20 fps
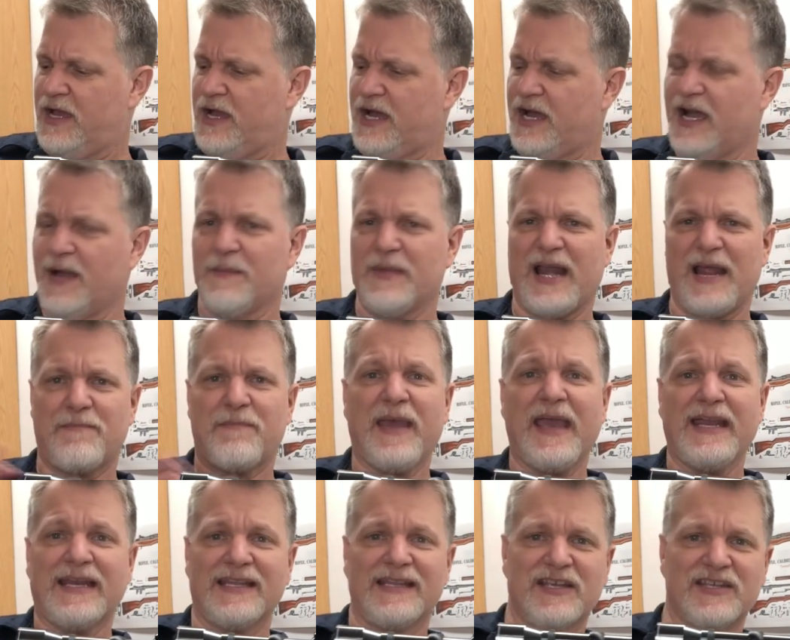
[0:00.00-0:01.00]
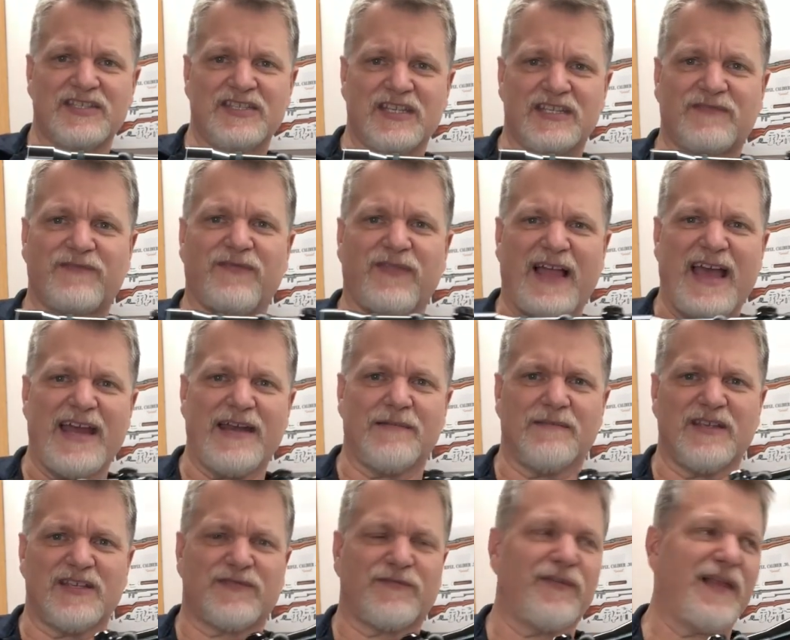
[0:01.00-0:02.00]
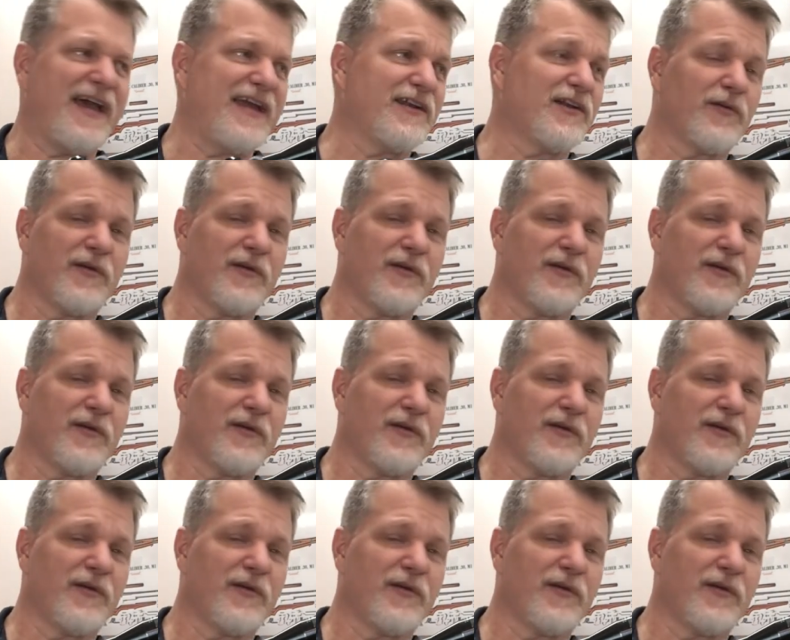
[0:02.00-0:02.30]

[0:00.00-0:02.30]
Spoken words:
And I painted this flat